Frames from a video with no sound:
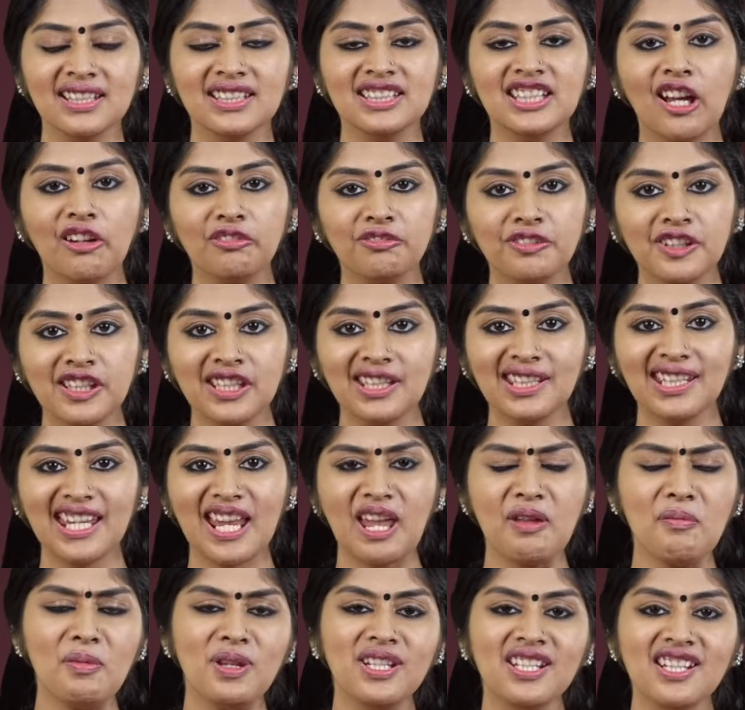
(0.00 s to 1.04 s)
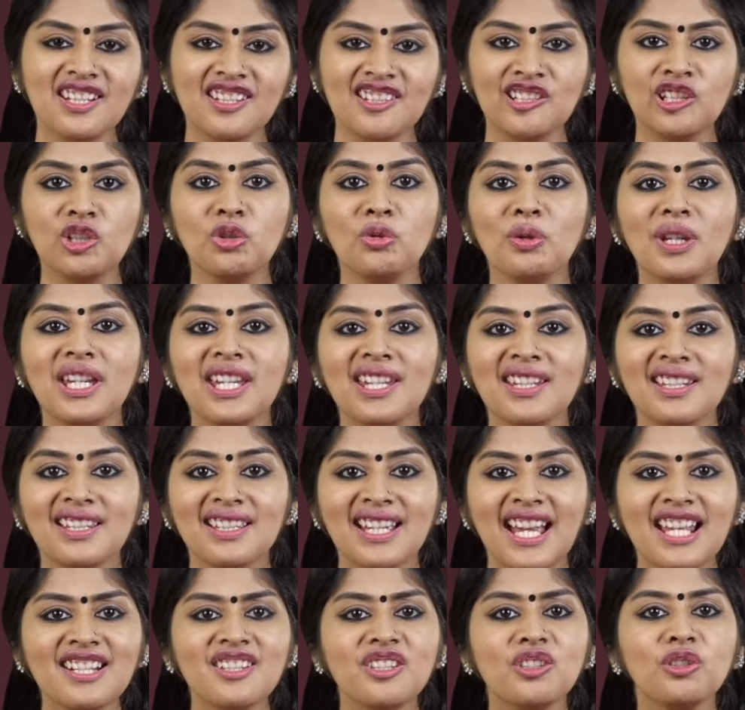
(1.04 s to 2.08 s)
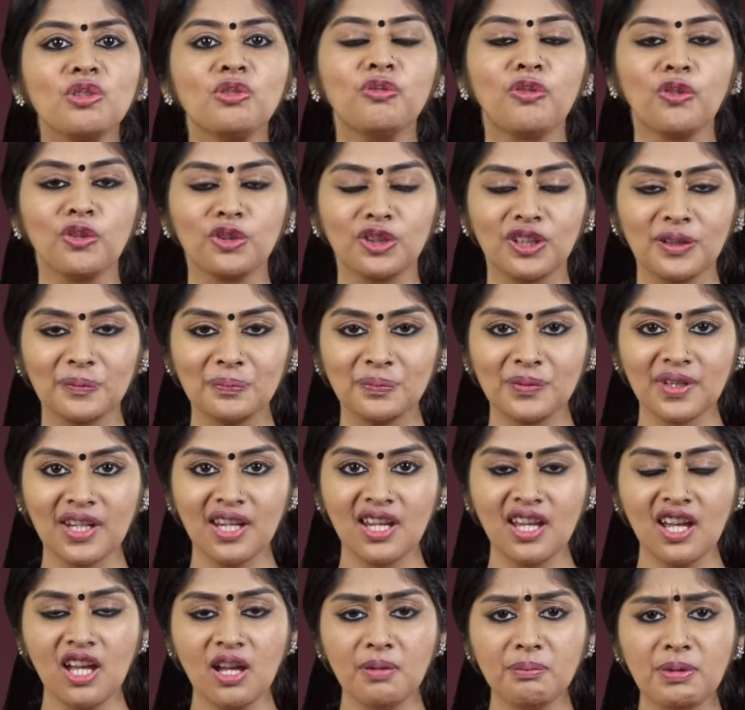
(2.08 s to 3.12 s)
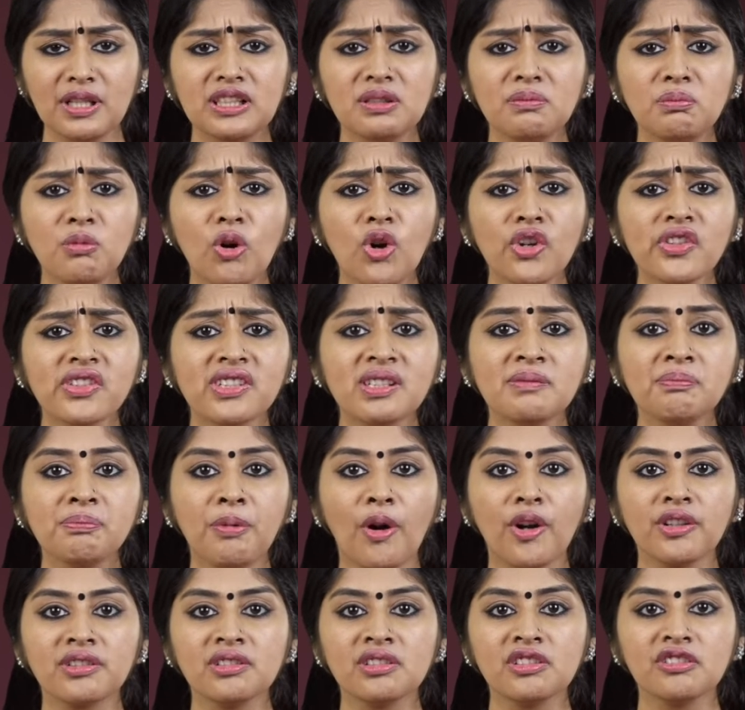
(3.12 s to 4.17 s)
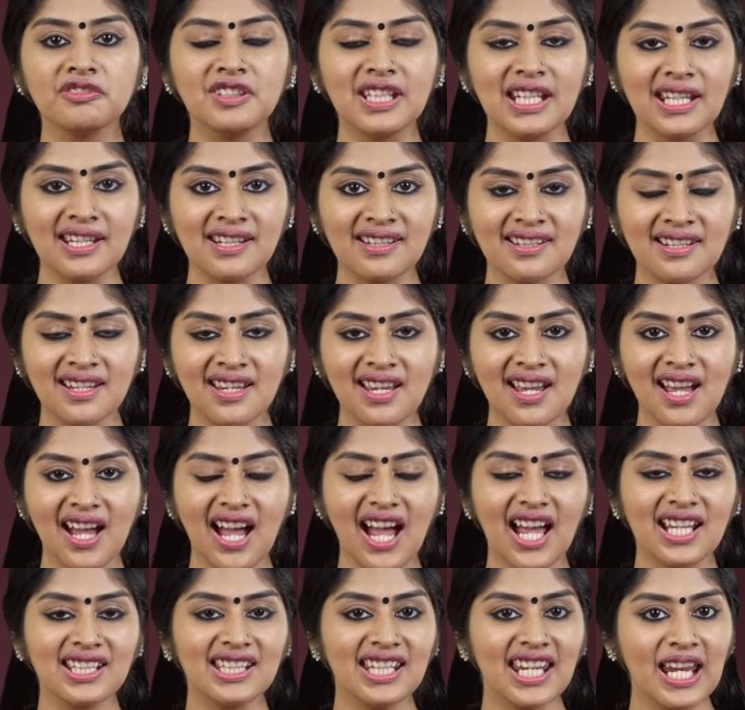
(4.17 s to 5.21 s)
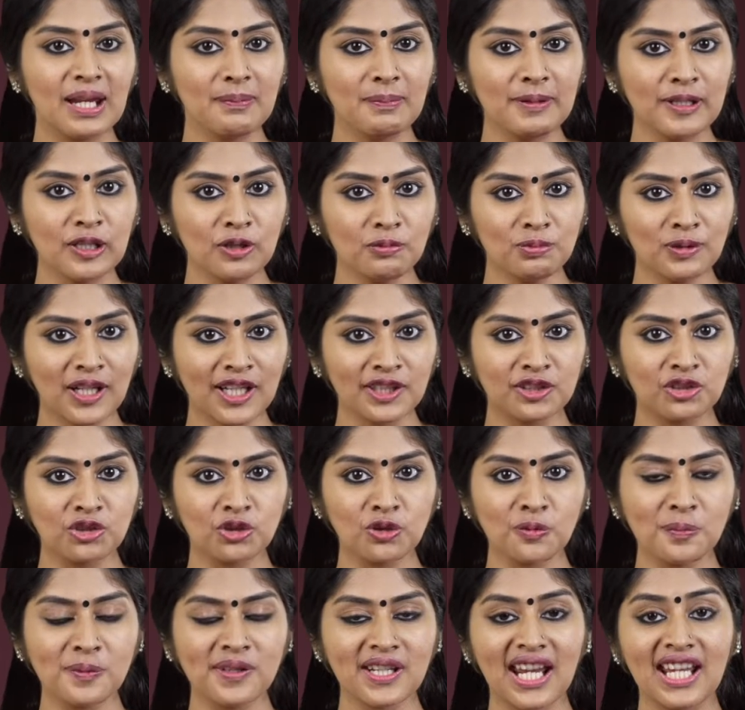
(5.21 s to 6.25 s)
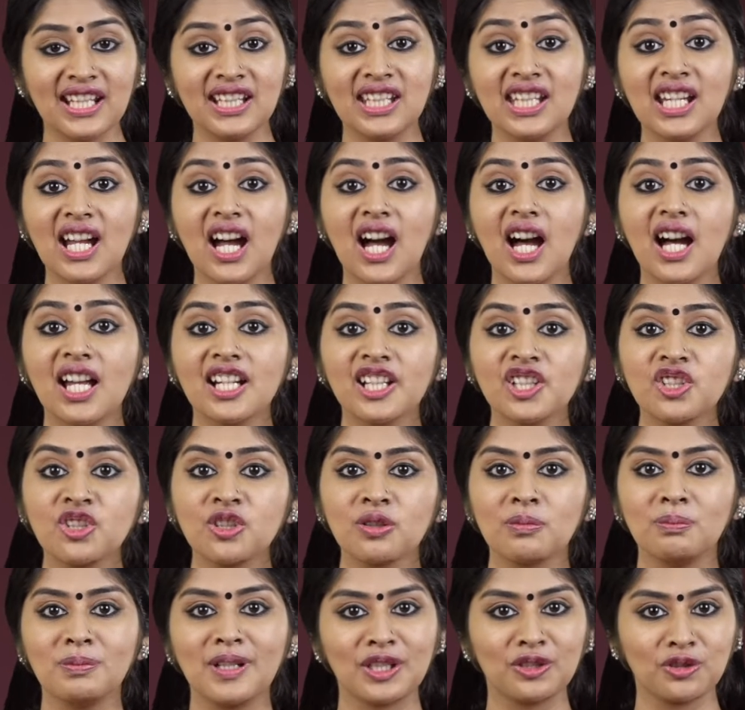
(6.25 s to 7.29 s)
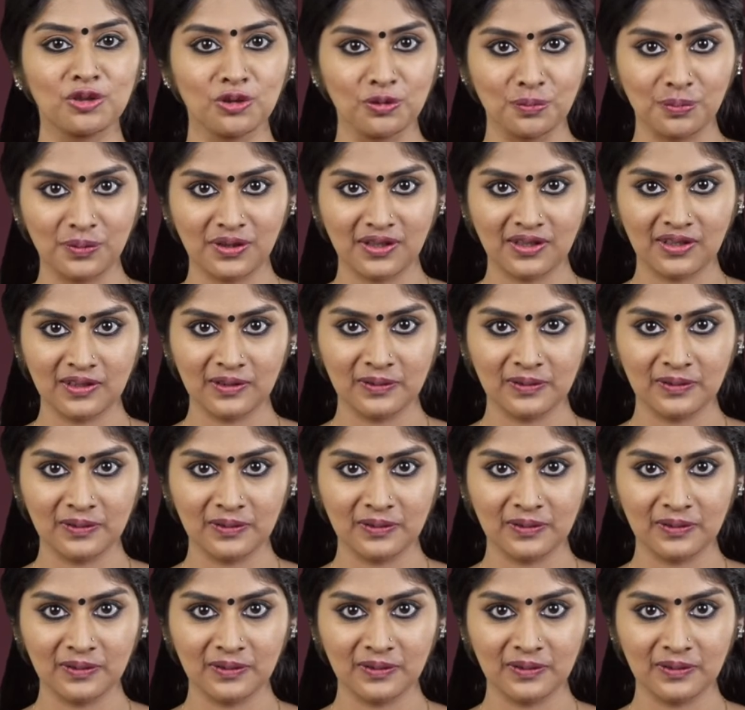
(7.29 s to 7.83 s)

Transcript: Duffy, MNS, Louis, and so forth. But the most important of these are the ABO blood groups and the RH blood groups.